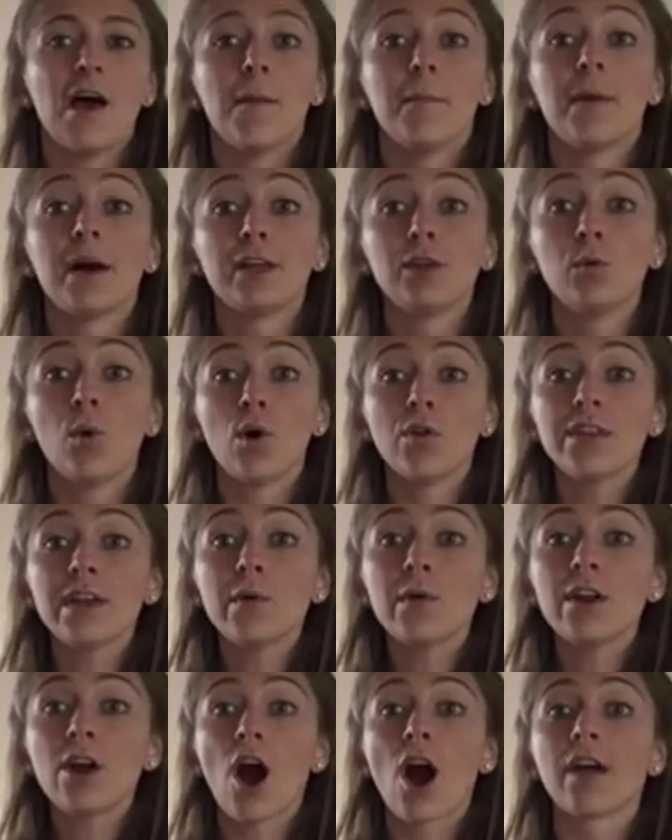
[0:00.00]
But you only
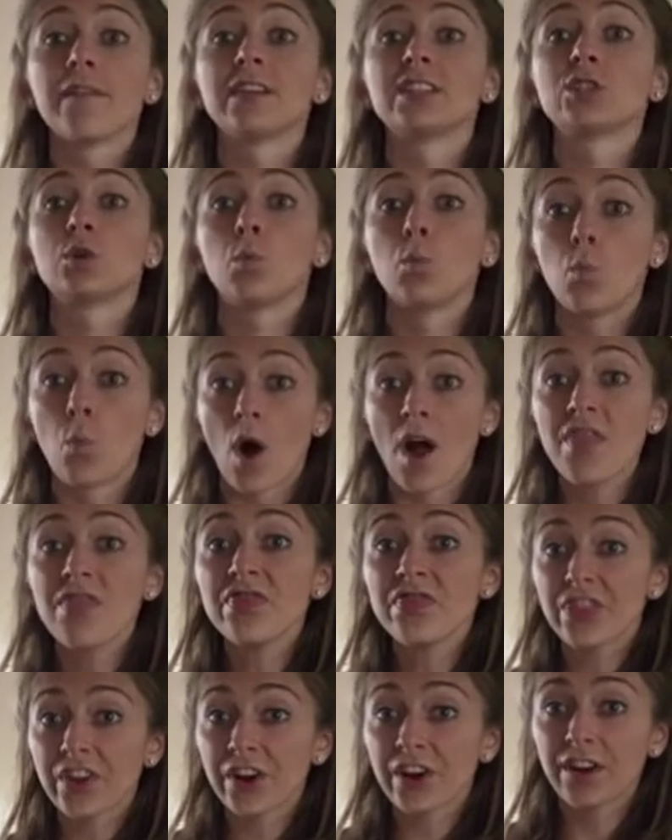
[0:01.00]
want to harvest
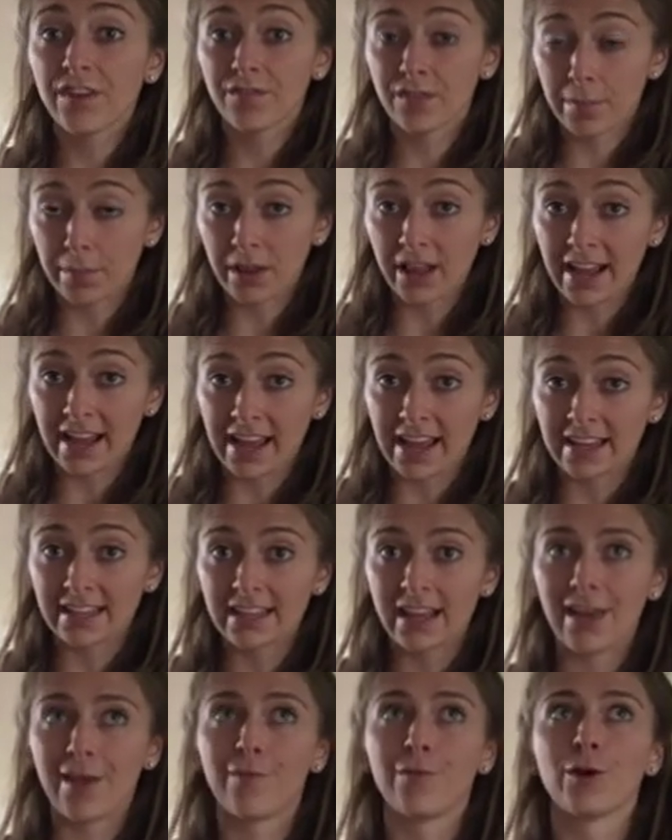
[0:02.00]
1/3 of the plant
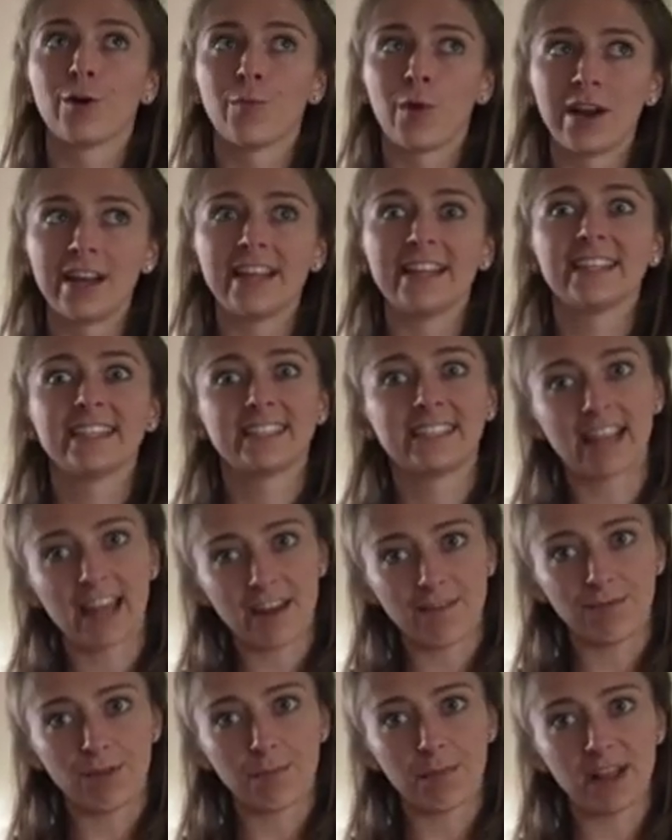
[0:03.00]
if you're wanting to
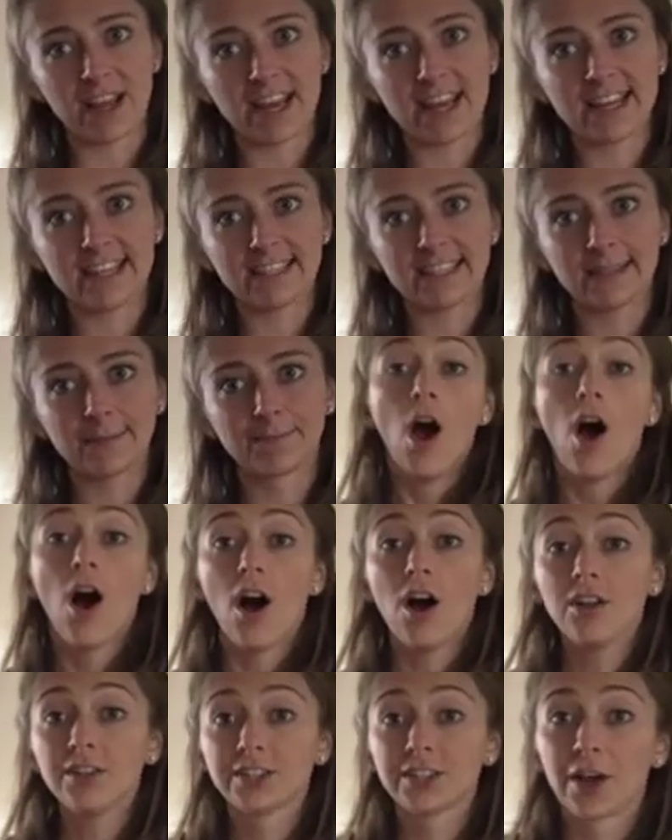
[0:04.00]
save the plant.
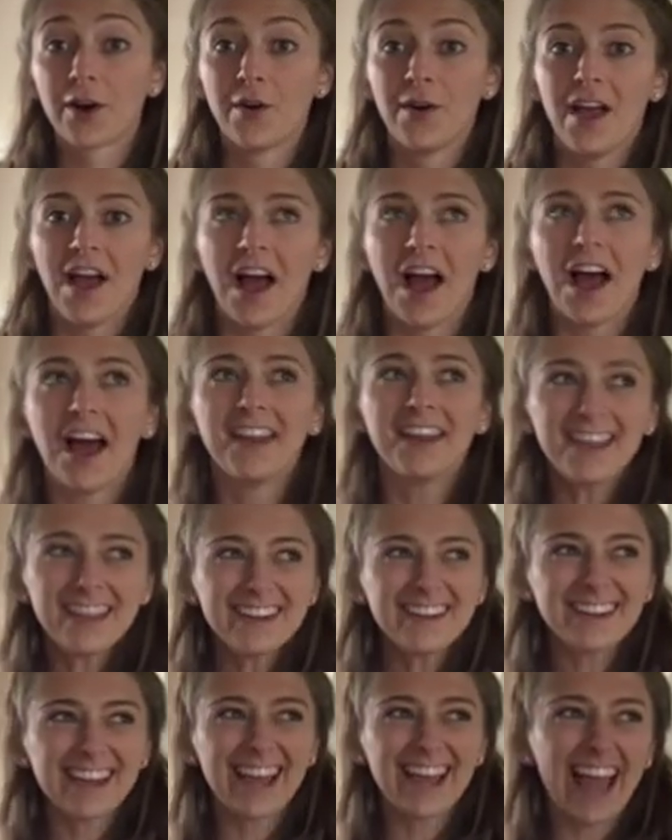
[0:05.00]
Also,
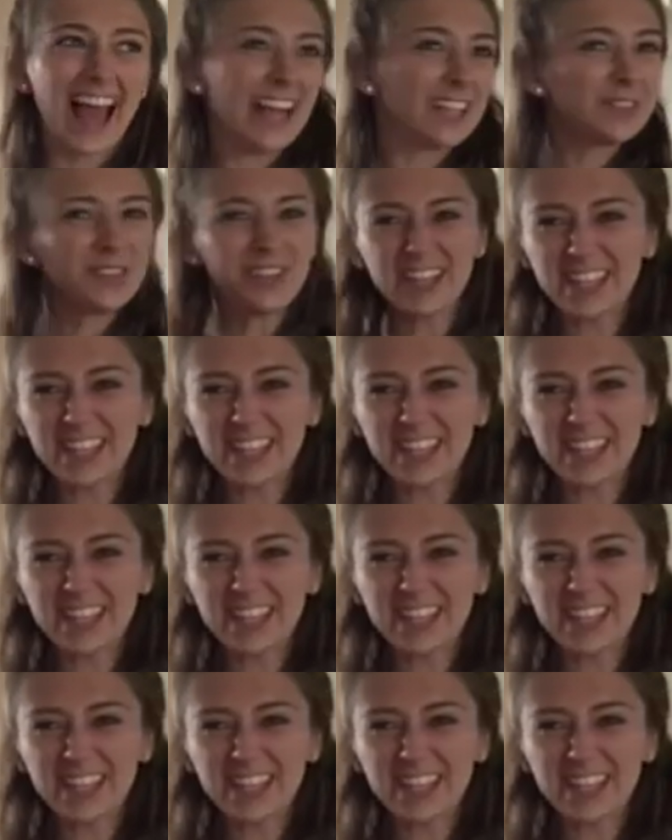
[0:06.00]
another thing, as we're